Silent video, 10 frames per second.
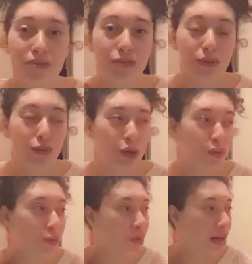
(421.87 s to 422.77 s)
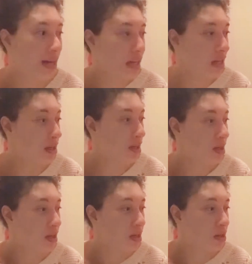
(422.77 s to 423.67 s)
what you call a, you
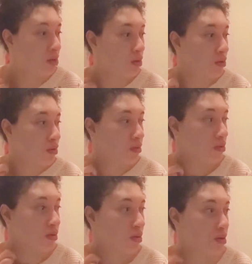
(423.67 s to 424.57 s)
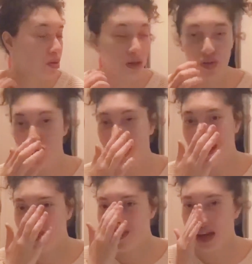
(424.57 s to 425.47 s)
know, a
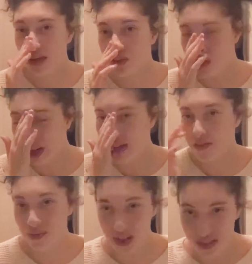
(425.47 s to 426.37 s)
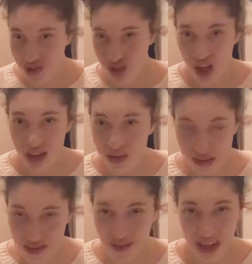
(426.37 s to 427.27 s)
drive around or like a friend's journey or
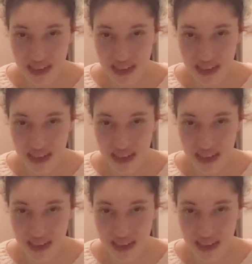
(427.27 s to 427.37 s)
something like